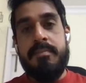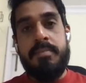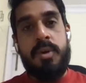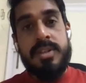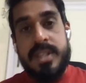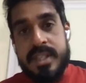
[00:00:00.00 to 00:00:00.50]

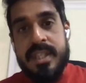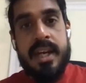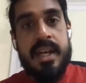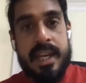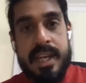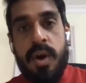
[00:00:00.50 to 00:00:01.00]
process that
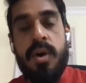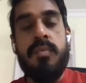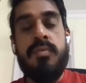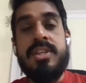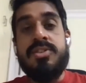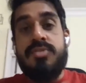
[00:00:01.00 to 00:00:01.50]
data or
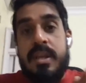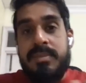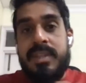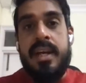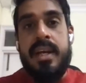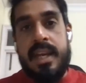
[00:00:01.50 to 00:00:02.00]
we stream
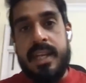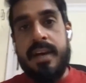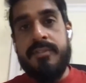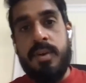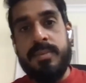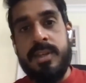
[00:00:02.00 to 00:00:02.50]
that
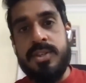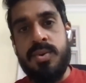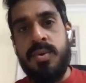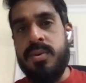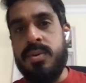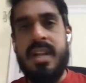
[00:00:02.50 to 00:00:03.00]
data from the
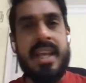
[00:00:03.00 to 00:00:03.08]
stores,